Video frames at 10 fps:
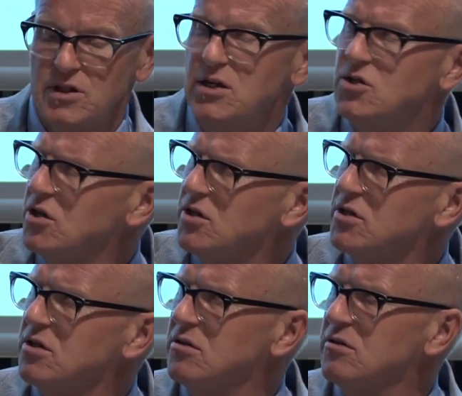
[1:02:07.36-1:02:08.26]

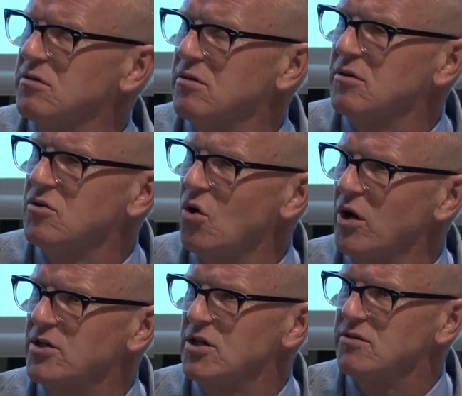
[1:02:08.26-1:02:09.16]
teachers and
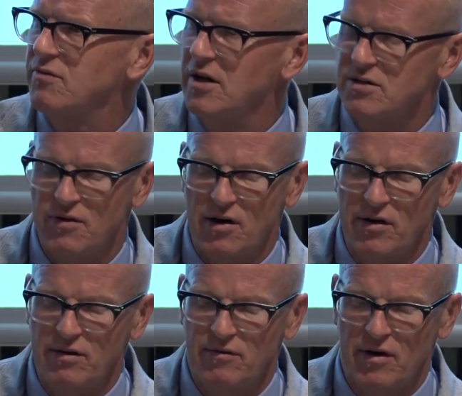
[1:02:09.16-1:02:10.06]
knowledge is, is
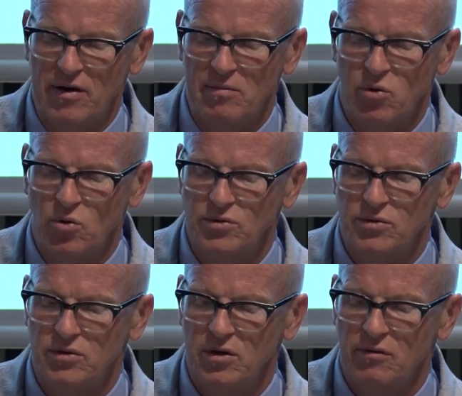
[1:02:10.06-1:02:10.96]
very, very
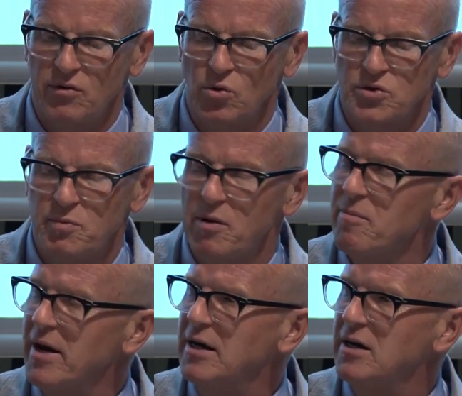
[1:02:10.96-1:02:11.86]
important, of course, but
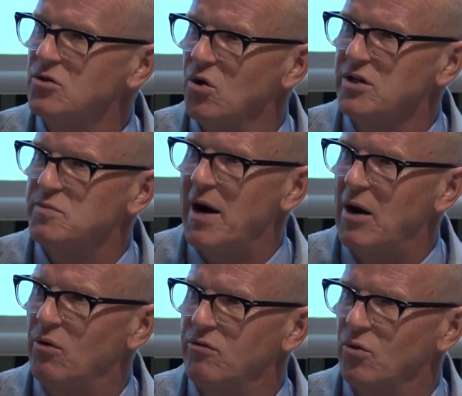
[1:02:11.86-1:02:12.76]
making knowledge
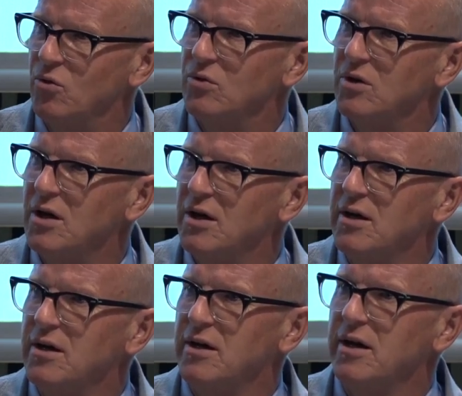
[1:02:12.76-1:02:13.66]
powerful
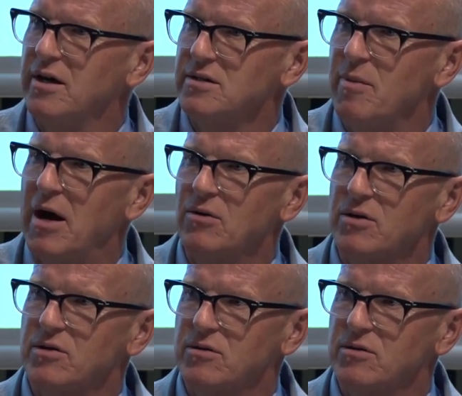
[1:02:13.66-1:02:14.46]
is about